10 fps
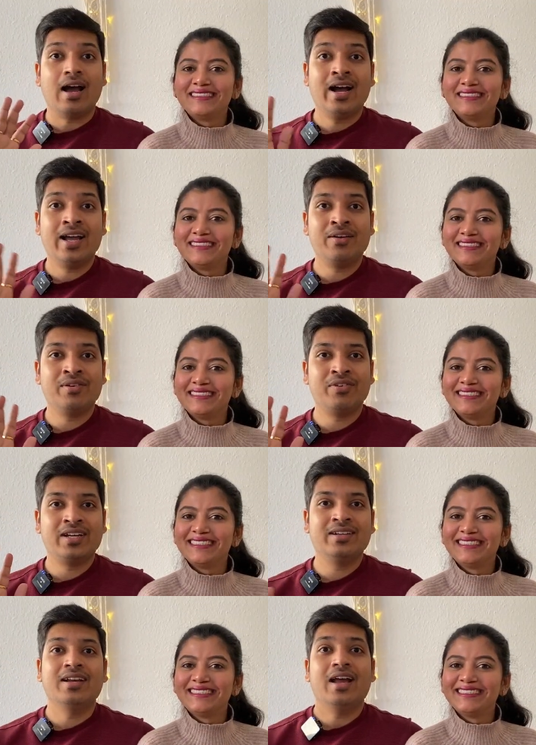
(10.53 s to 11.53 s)
Speaker 1: Hi
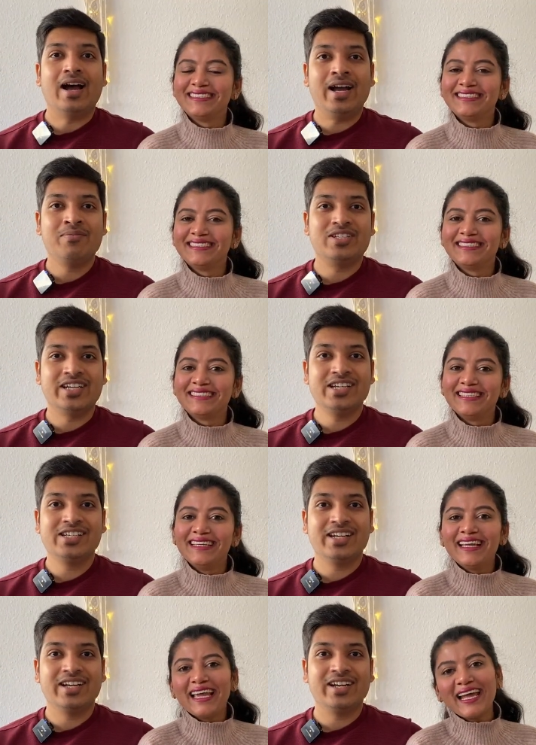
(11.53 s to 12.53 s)
everyone, I am
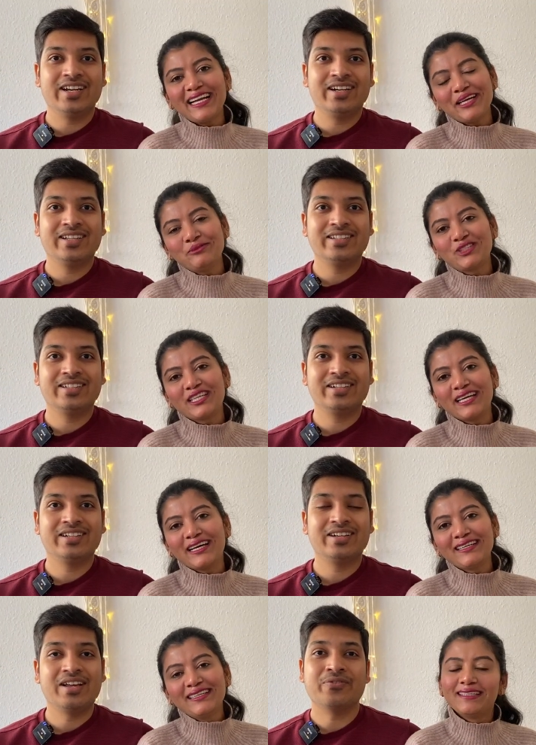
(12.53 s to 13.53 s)
Jayesh.
Speaker 2: And I am
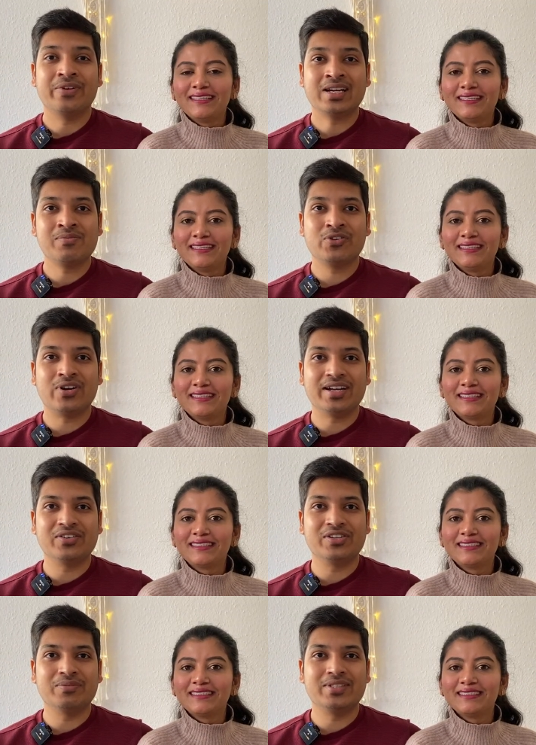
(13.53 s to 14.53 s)
Shreya.
Speaker 1: Welcome to our
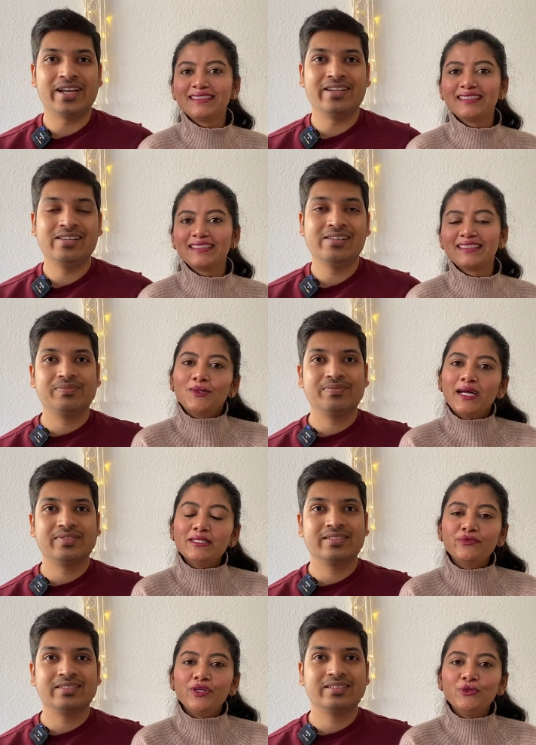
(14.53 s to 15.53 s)
YouTube channel.
Speaker 2: So
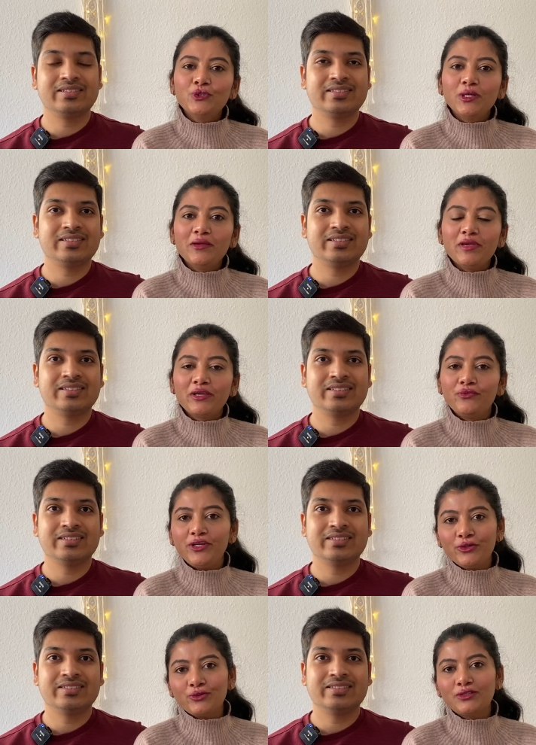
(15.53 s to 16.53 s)
guys, we usually make
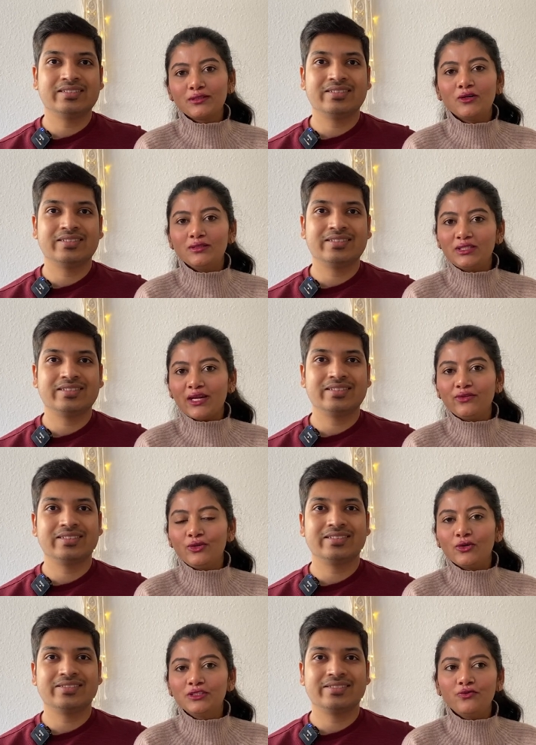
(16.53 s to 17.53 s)
videos on travel
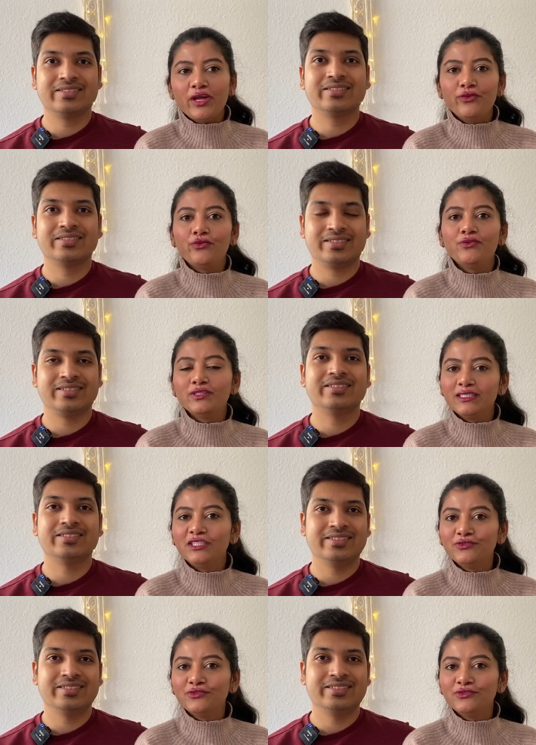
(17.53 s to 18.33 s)
logs where we visit